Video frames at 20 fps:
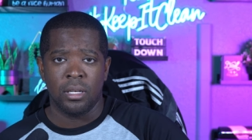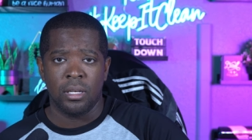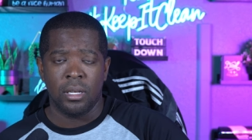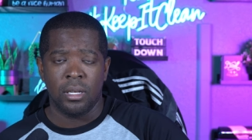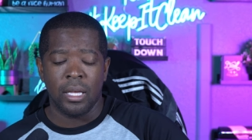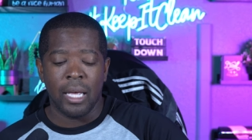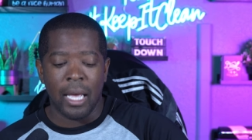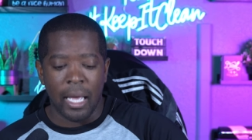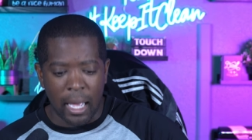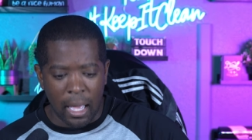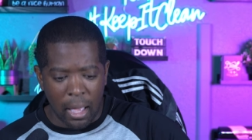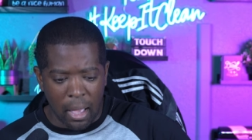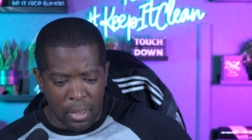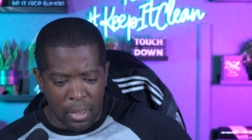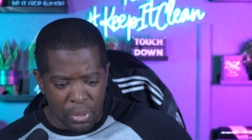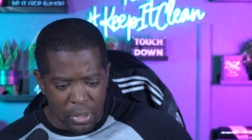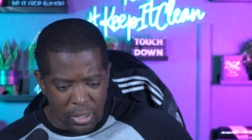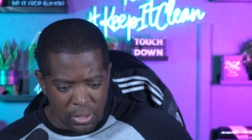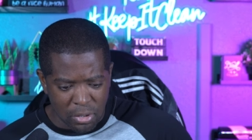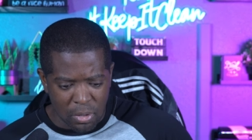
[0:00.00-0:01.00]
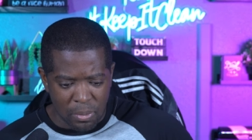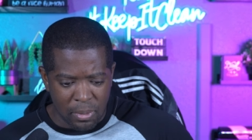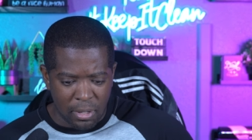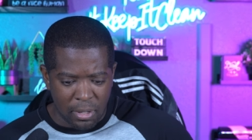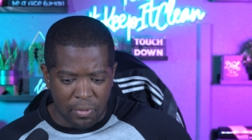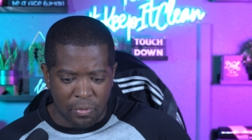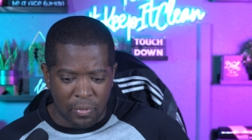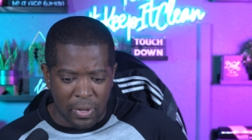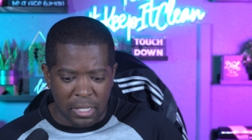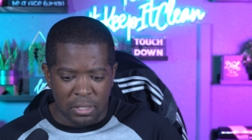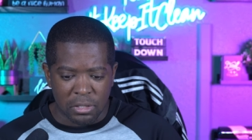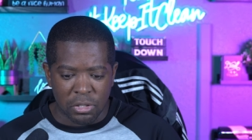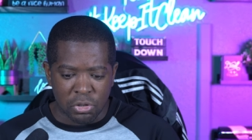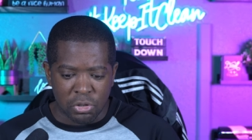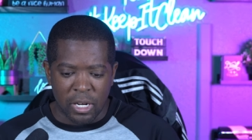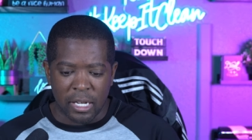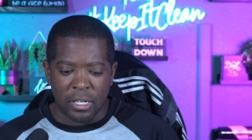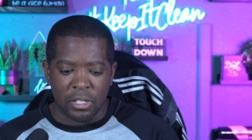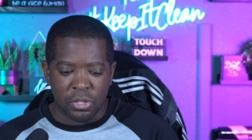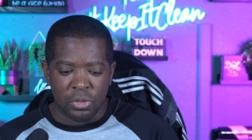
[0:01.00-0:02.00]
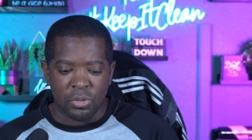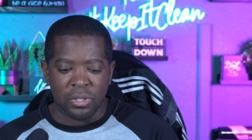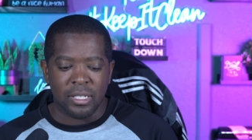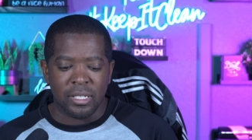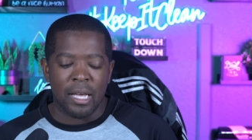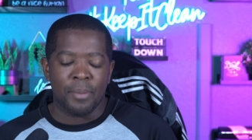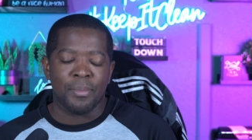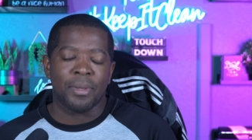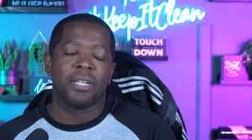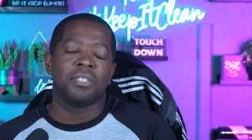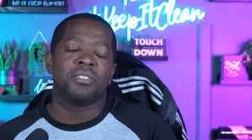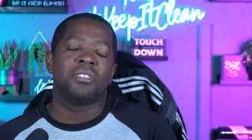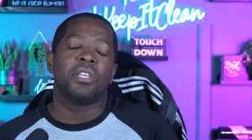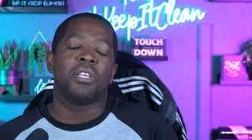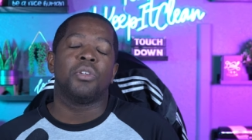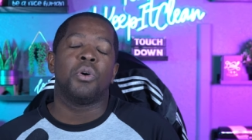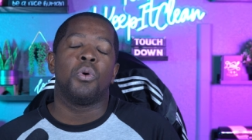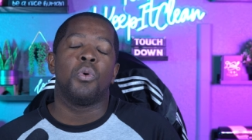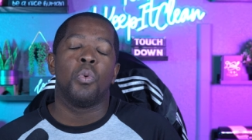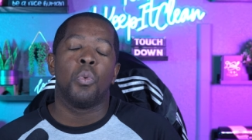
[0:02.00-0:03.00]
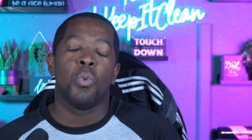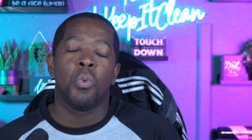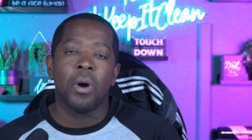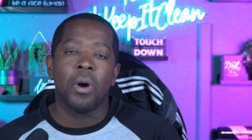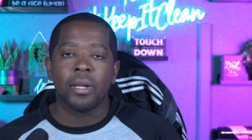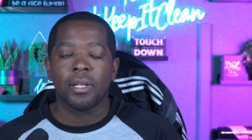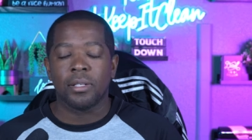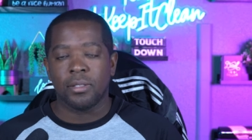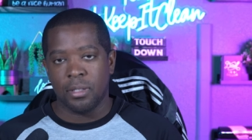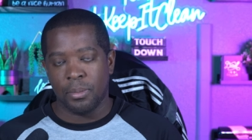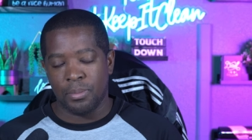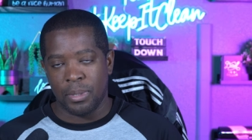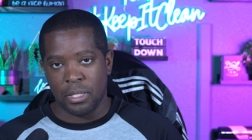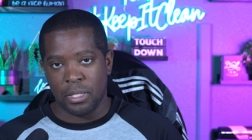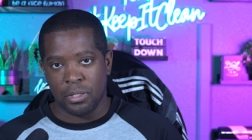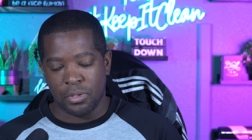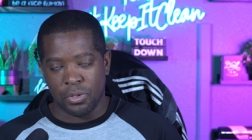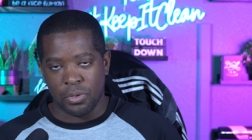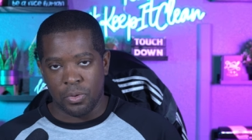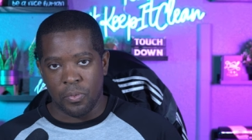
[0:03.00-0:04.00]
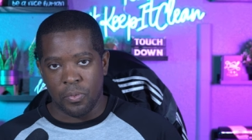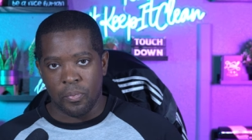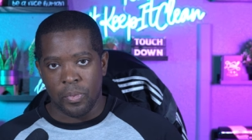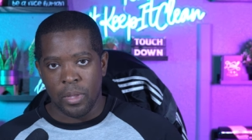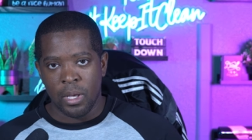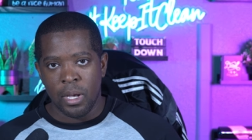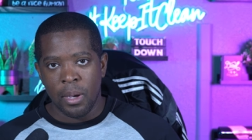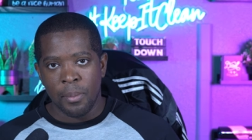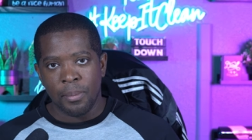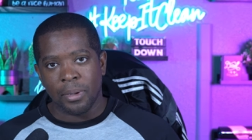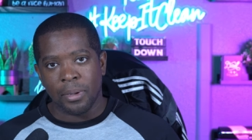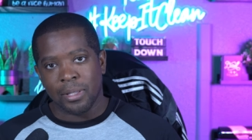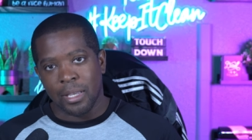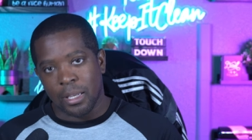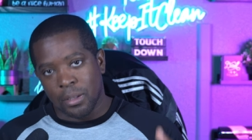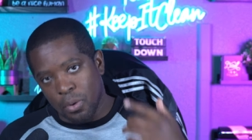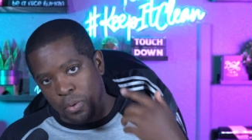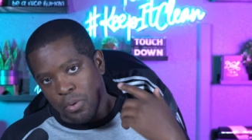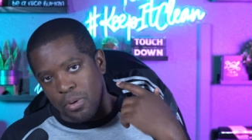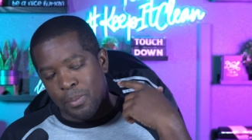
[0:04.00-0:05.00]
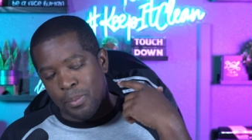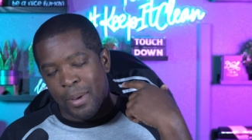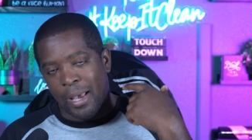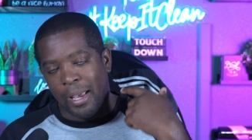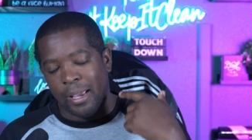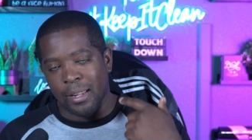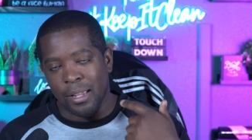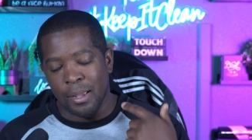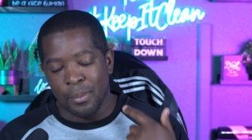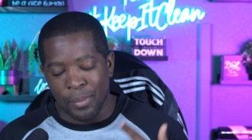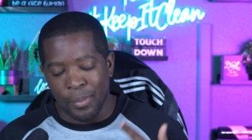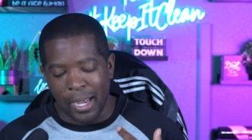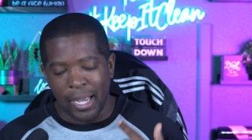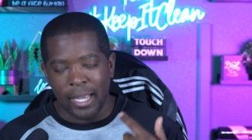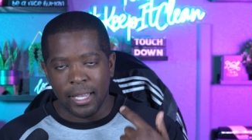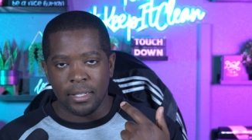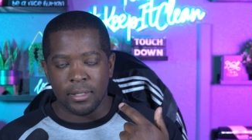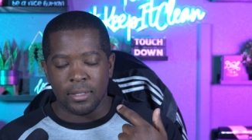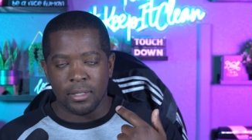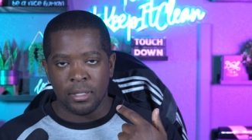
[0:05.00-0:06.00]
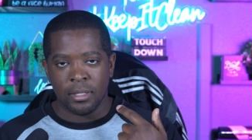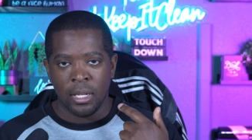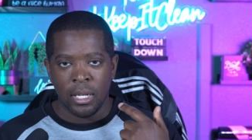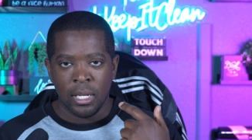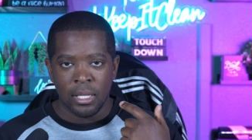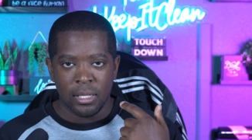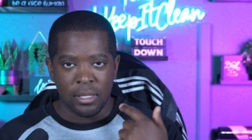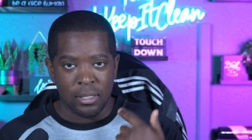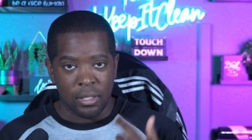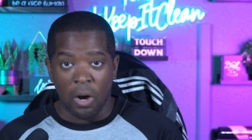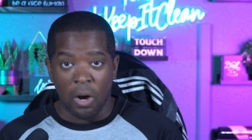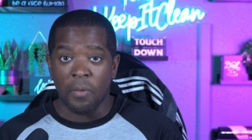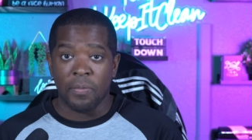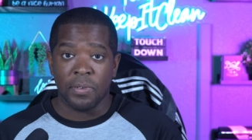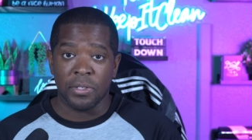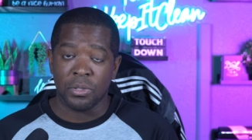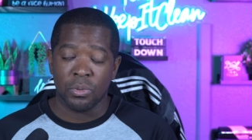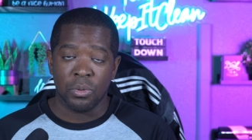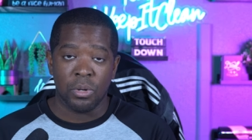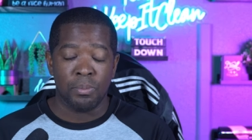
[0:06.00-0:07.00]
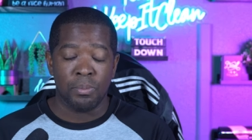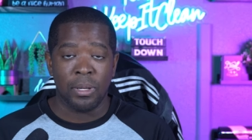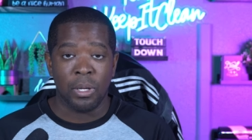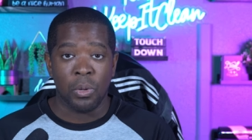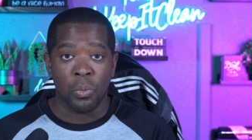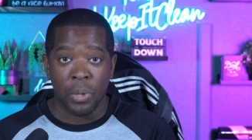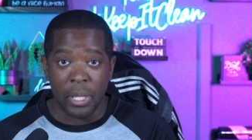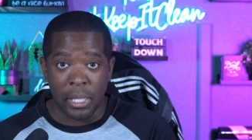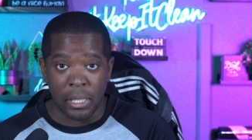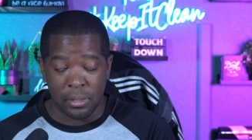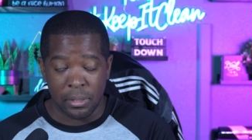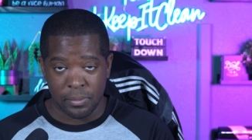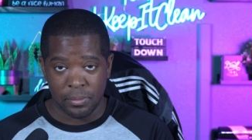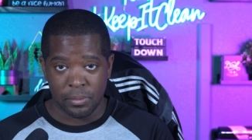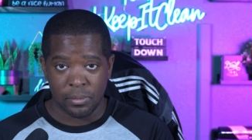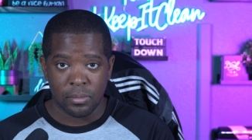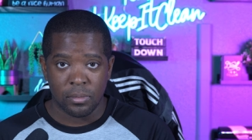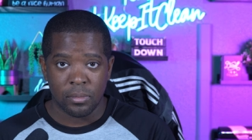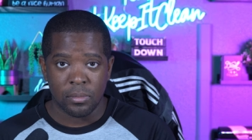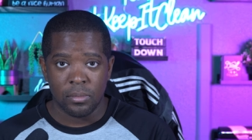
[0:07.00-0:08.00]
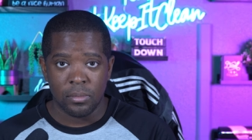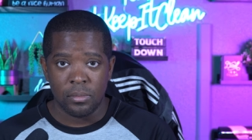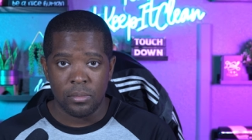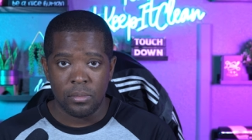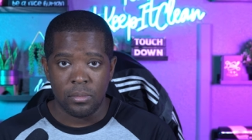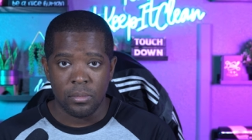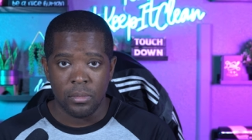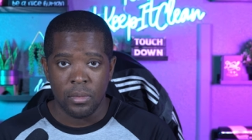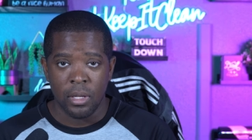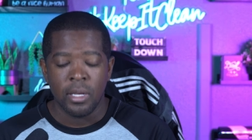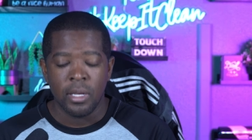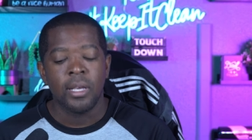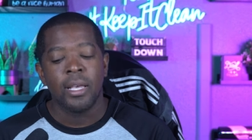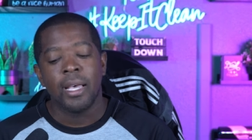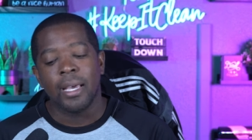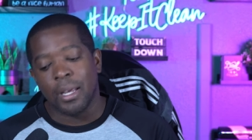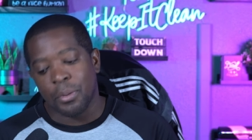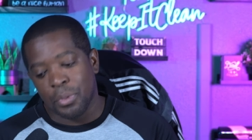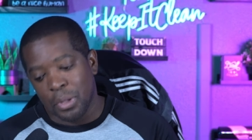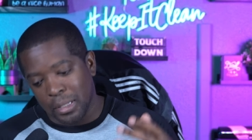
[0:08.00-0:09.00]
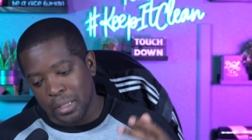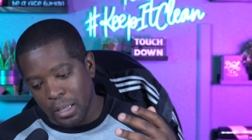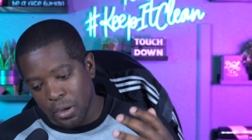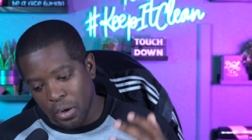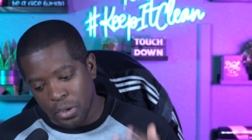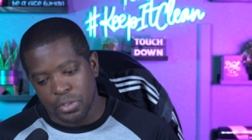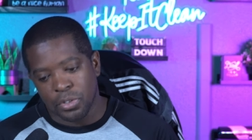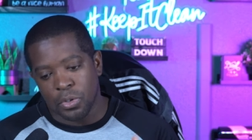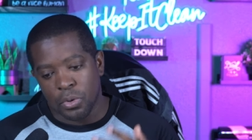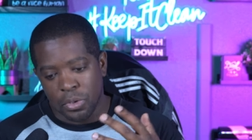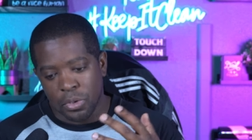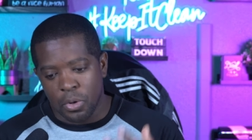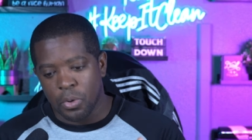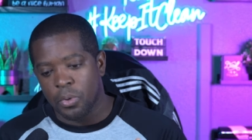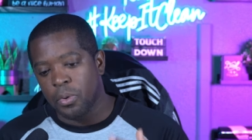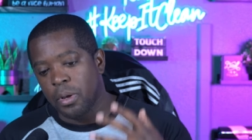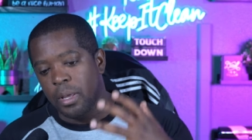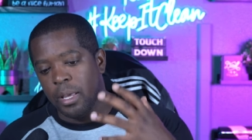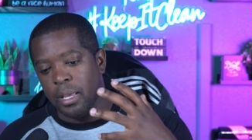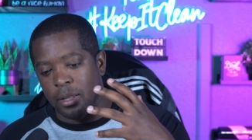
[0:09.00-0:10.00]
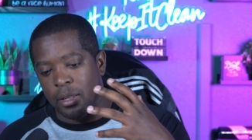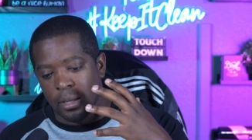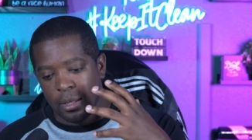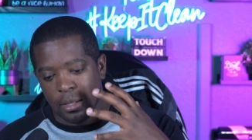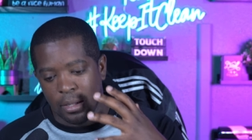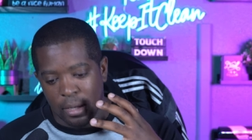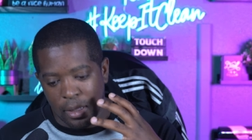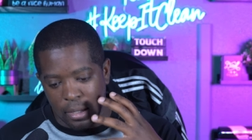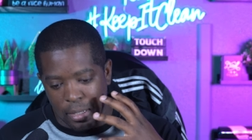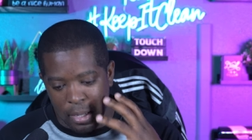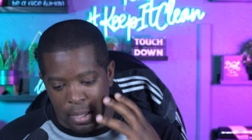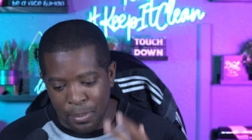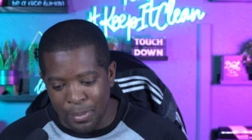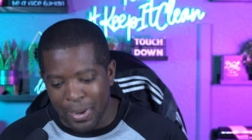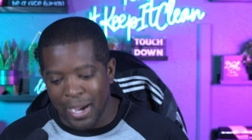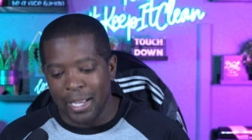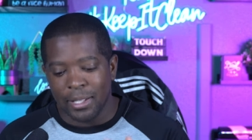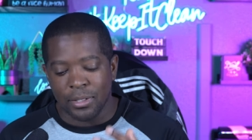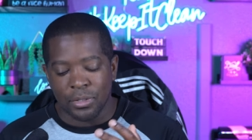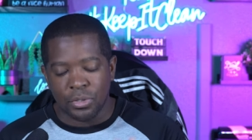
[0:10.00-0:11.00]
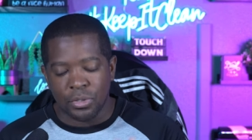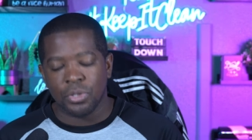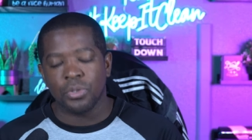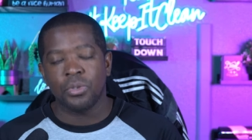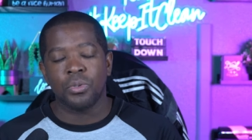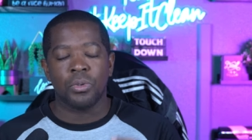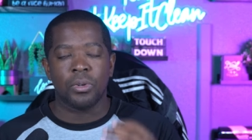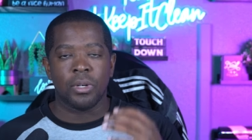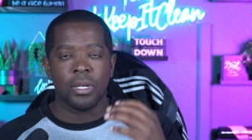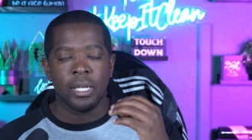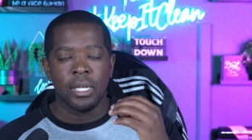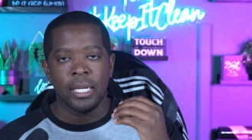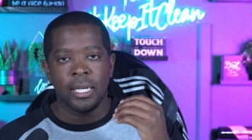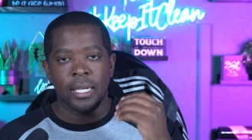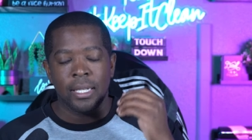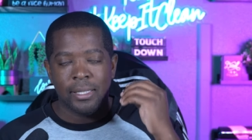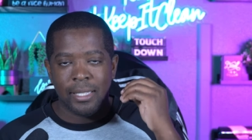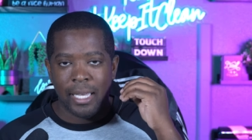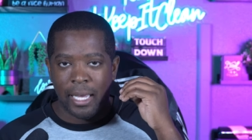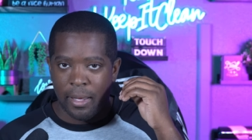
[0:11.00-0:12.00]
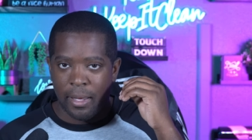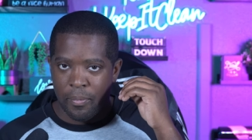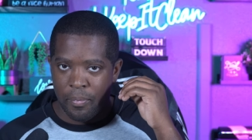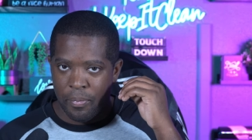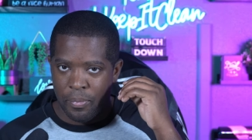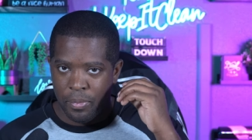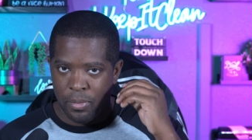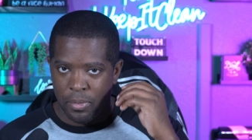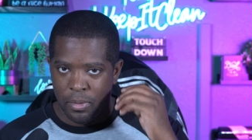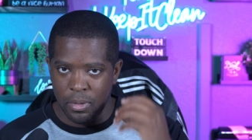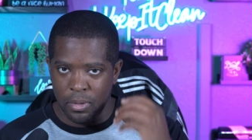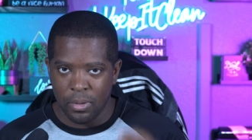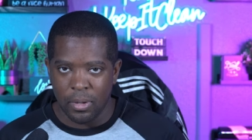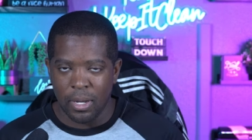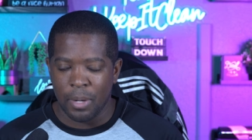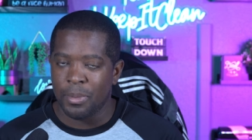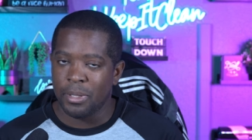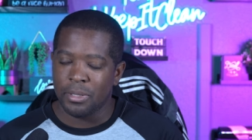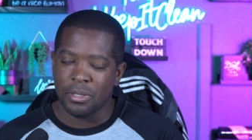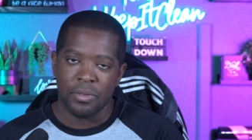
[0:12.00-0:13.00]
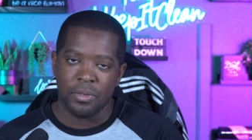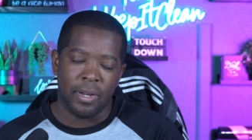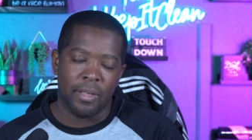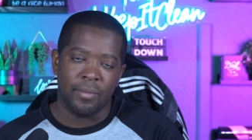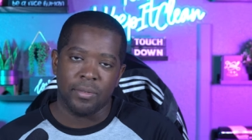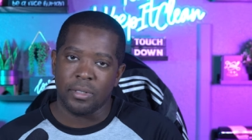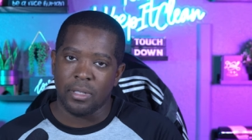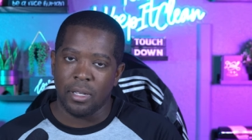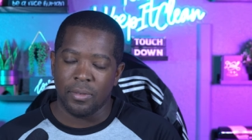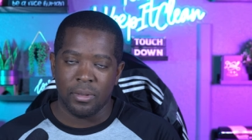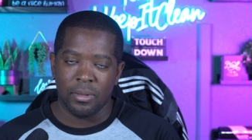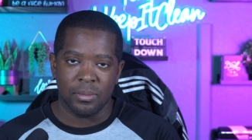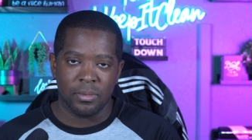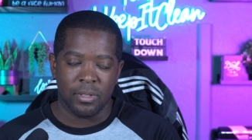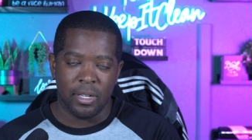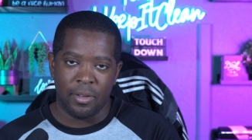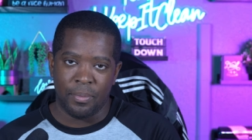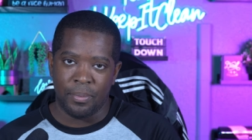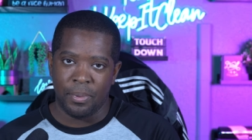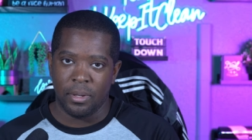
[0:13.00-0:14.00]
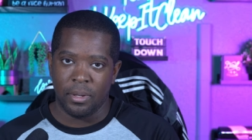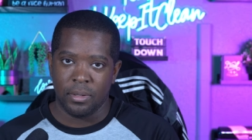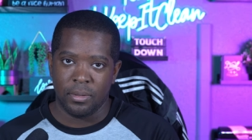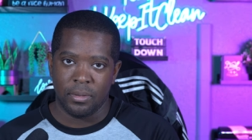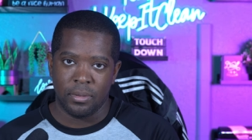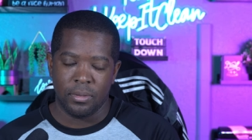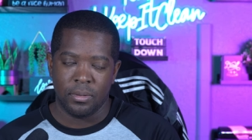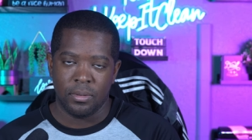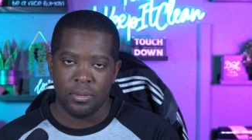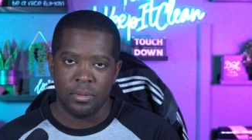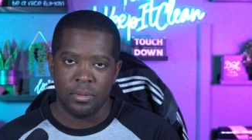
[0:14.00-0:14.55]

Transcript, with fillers: And I, I think so many fans are trying to shoot it down because they don't want it to be true, but they know in the back of their minds the Dolphins would be willing. And I think they also know in in, in their minds too that you know how much the Ravens love them draft picks.